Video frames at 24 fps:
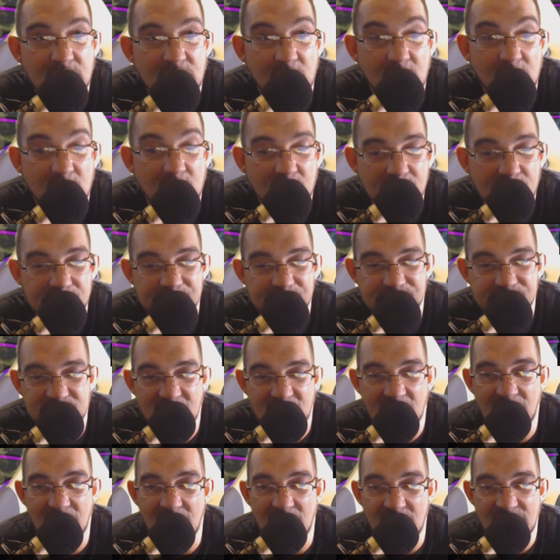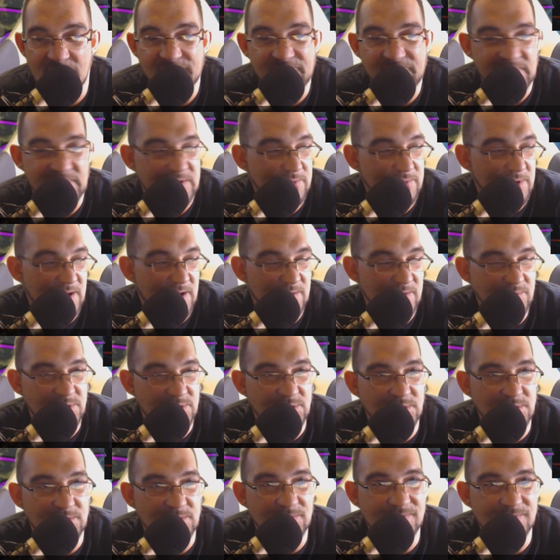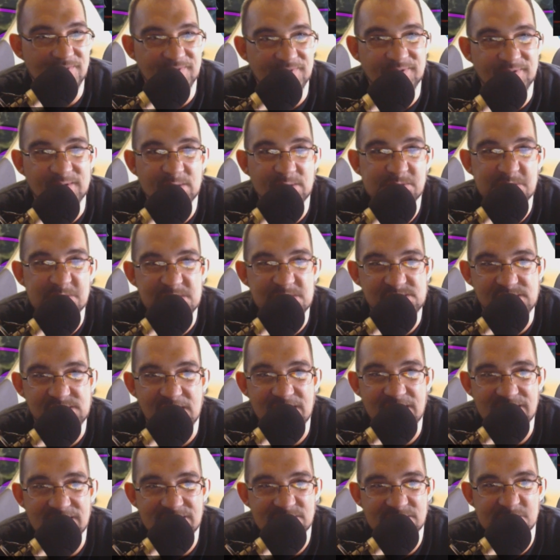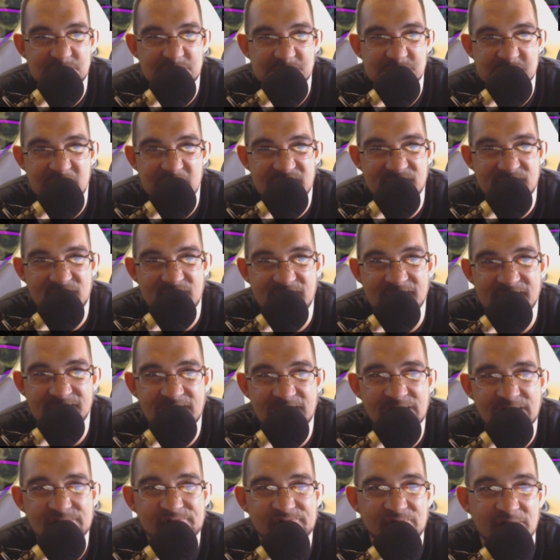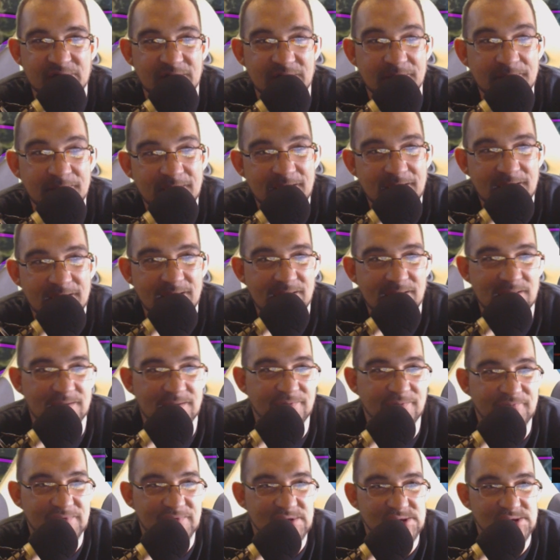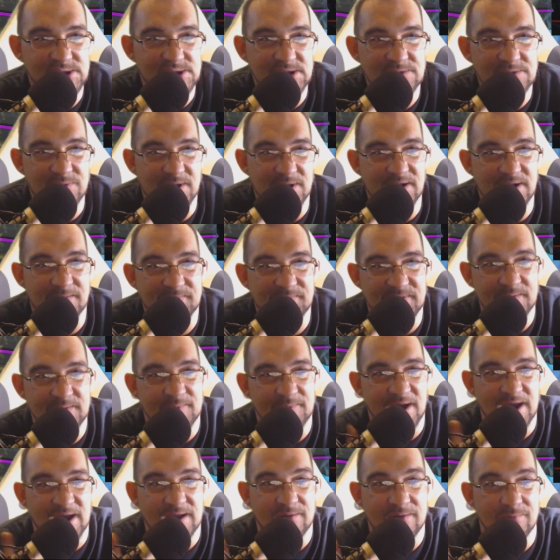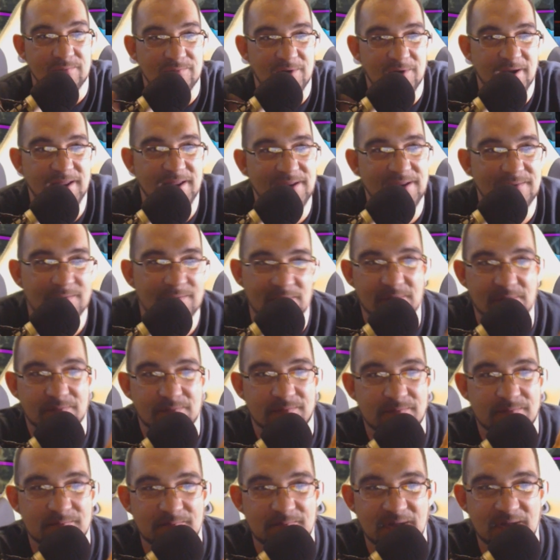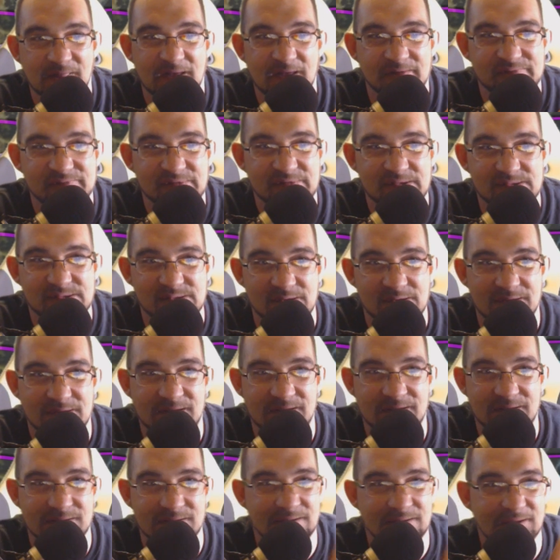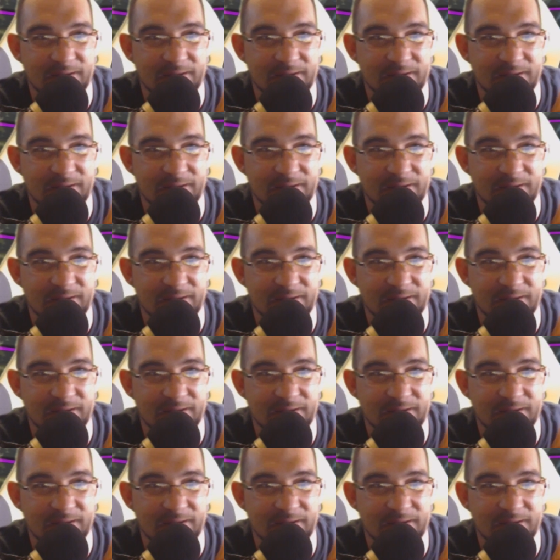So I figure I will do just that and try to break it down for you. If you see right up to my right, or my left, sorry,